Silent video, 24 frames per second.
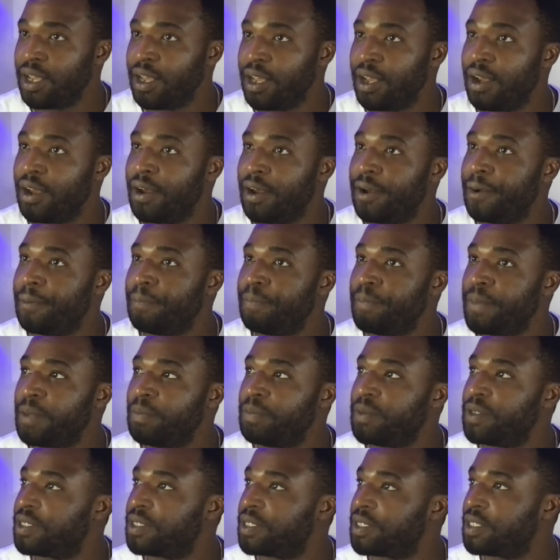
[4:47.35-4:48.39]
Let
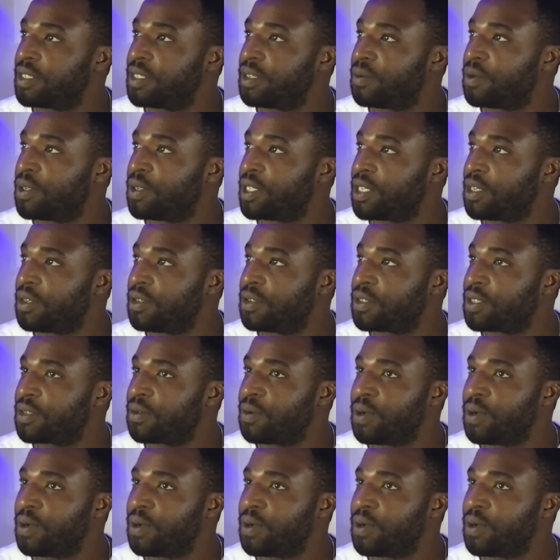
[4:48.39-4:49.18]
me see what else.